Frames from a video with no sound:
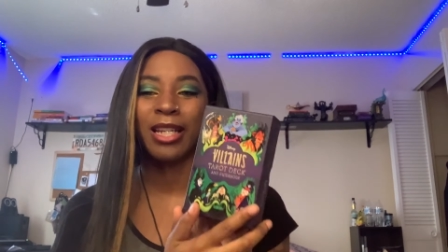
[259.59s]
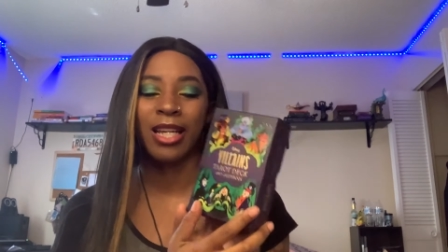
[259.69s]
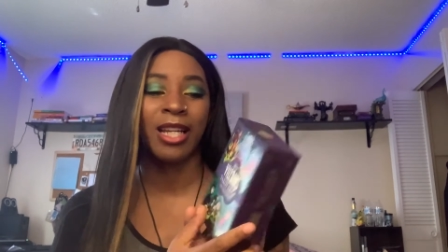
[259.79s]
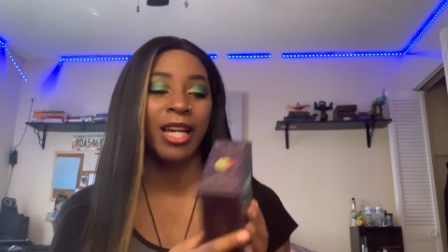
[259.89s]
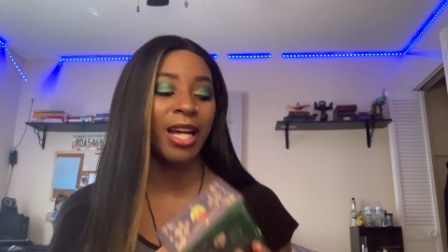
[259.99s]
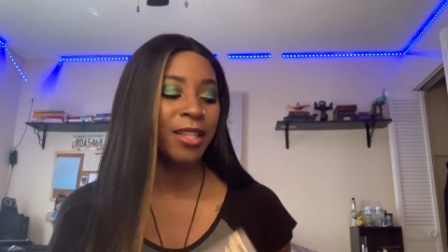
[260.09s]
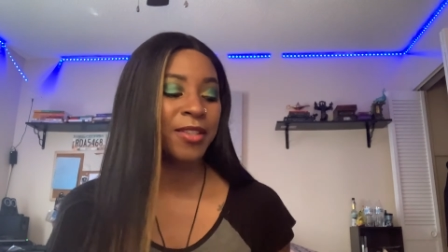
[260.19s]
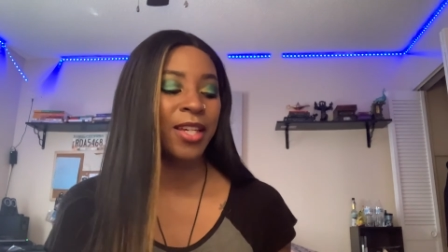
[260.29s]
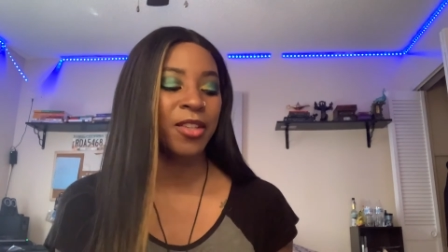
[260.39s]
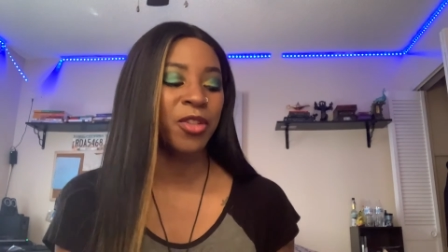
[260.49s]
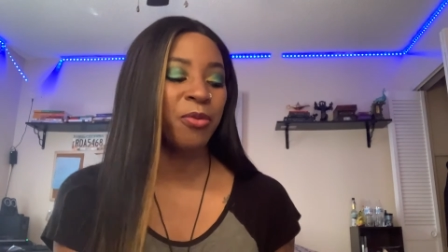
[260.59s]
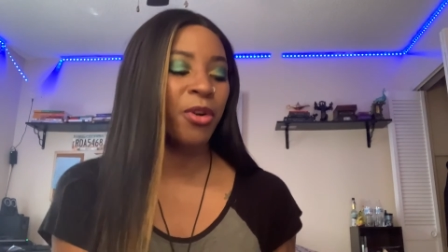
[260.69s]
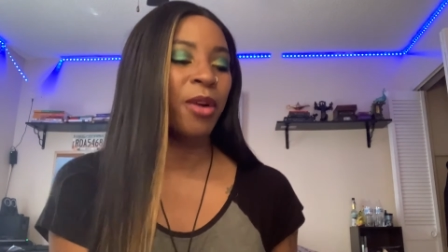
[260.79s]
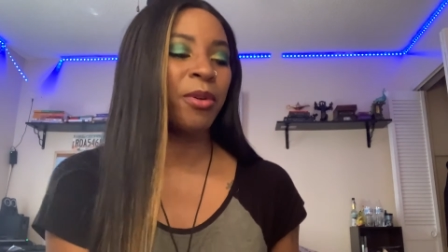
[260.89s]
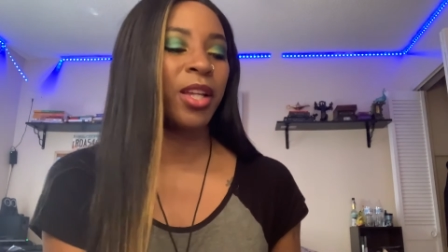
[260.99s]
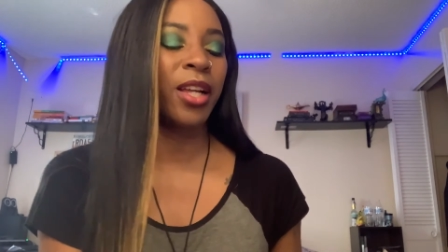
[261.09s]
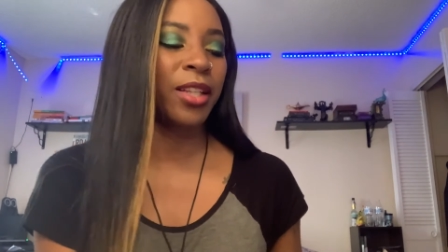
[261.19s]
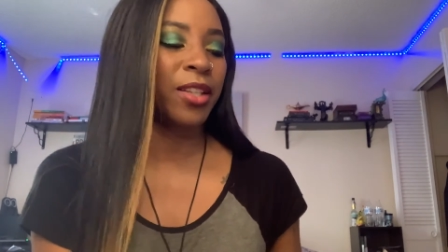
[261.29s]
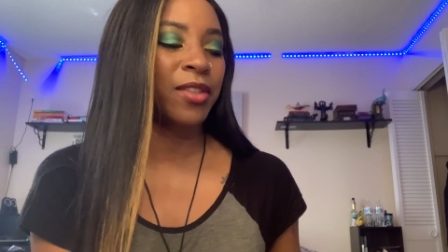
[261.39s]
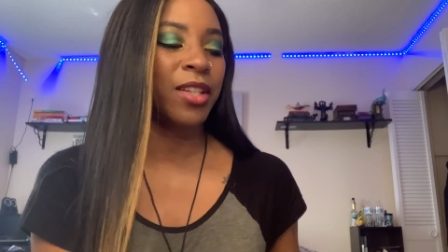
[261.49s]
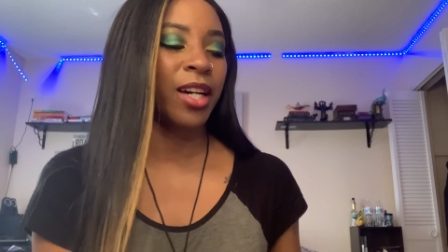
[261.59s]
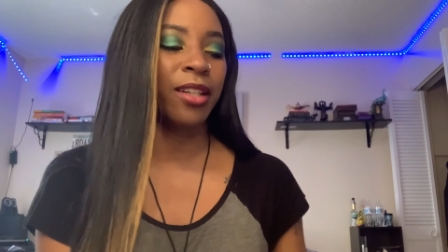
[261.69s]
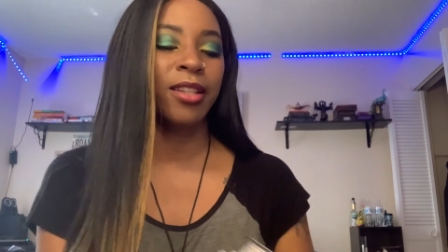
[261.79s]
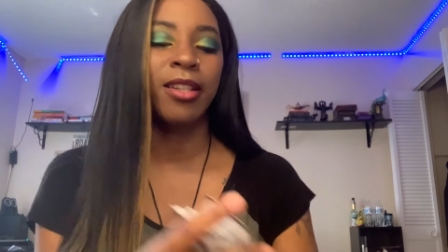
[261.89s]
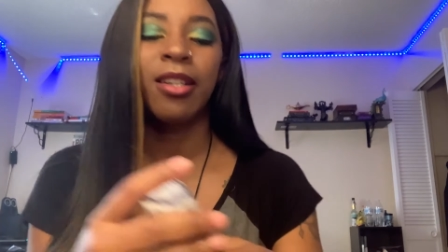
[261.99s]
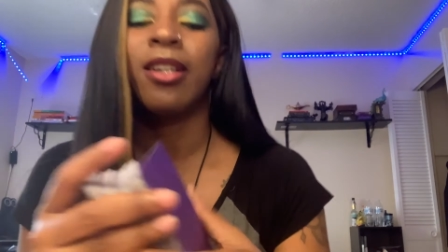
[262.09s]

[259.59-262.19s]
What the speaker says: And I gotta say, so far I really like this deck.